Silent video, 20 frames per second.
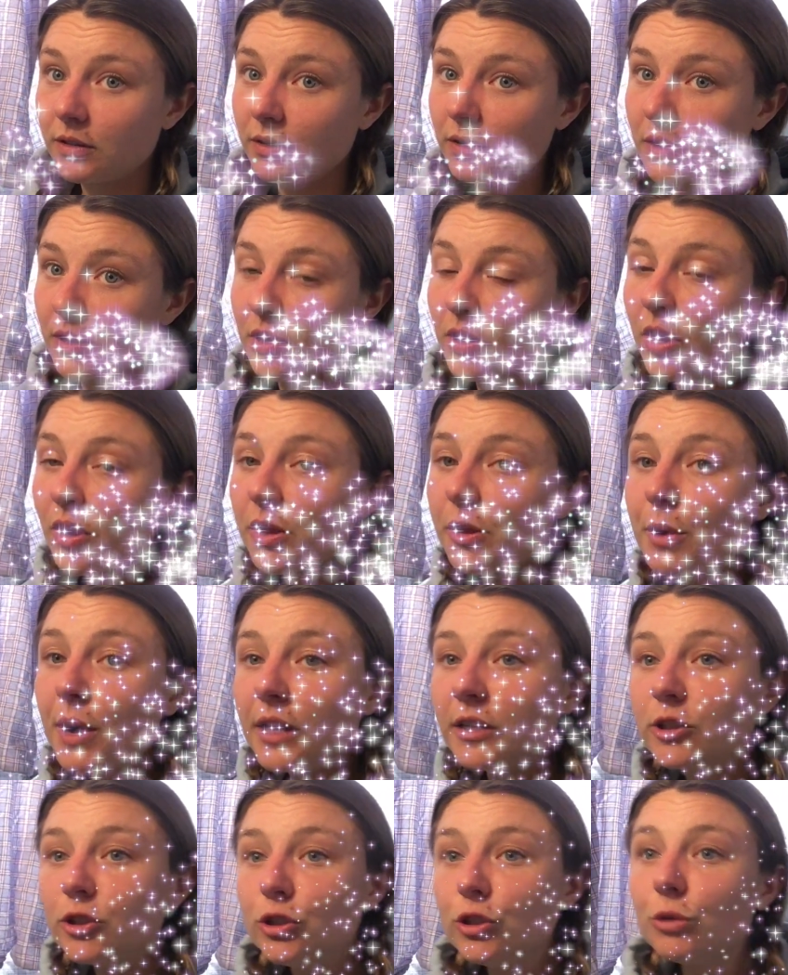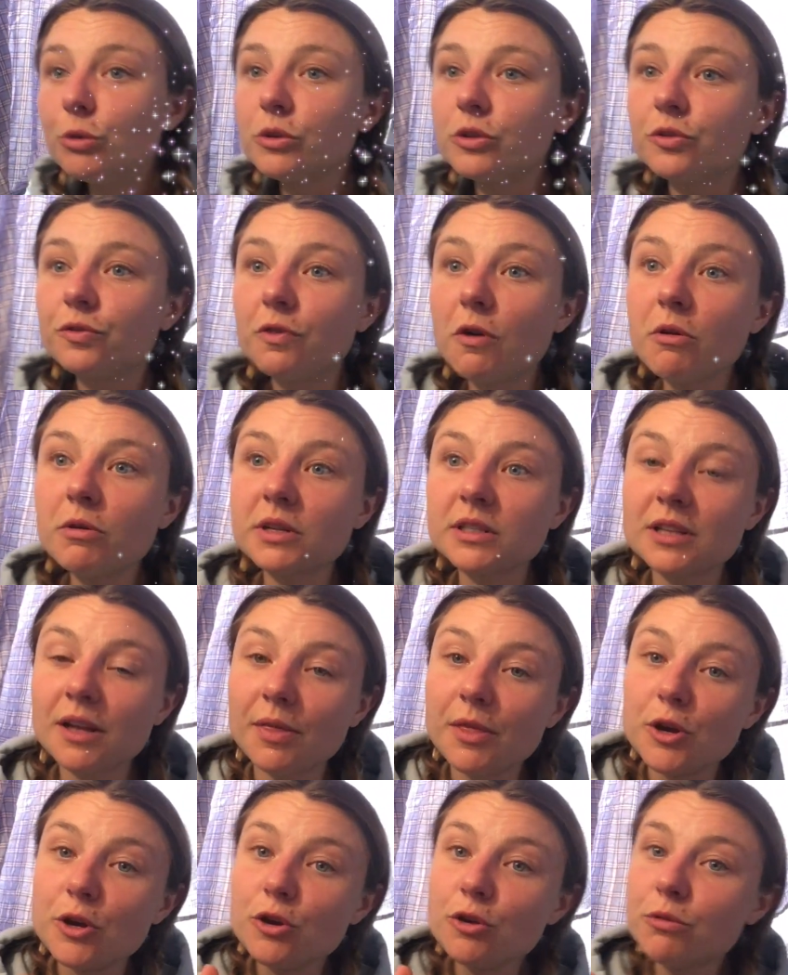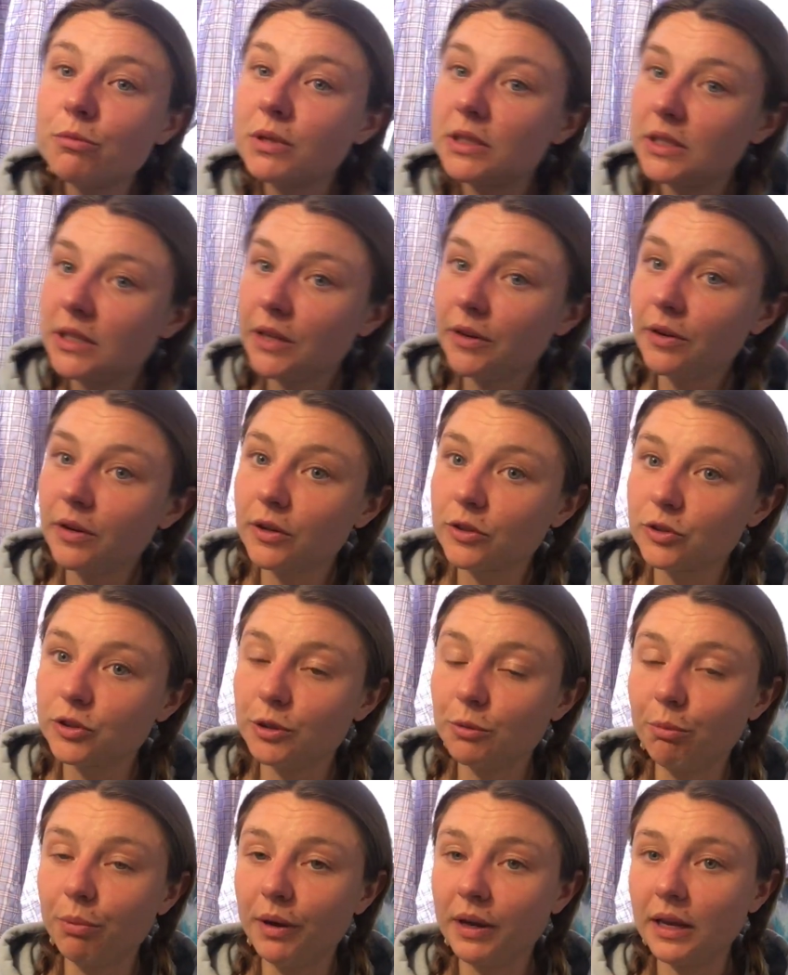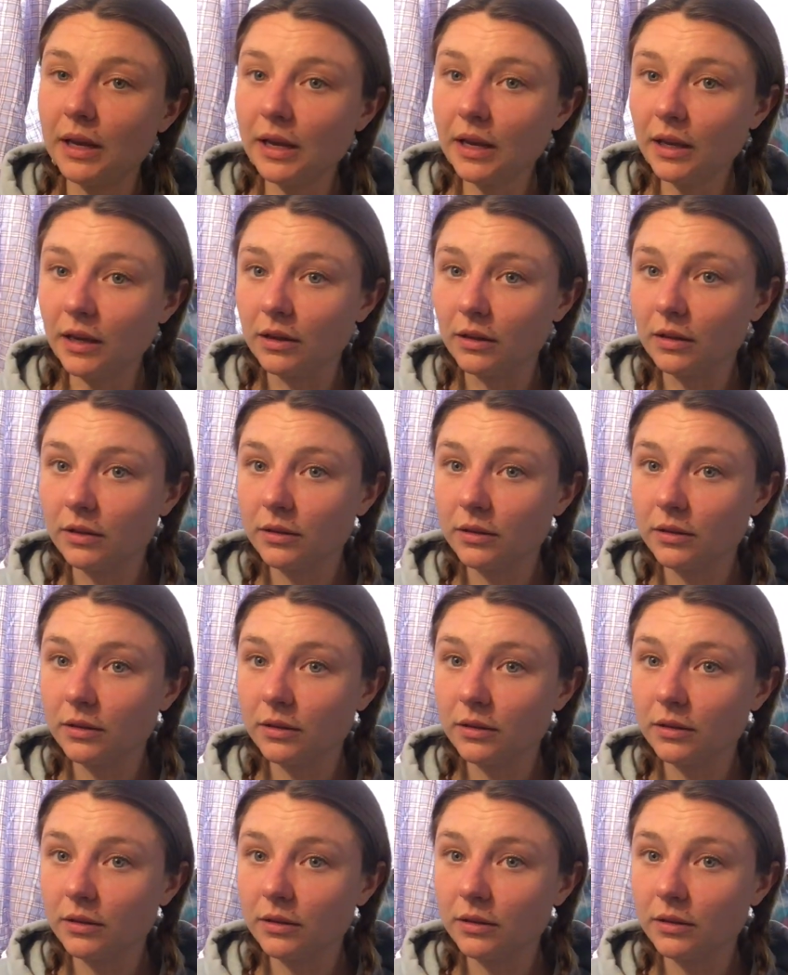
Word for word: And all you had to do was focus on the new materials you're bringing in.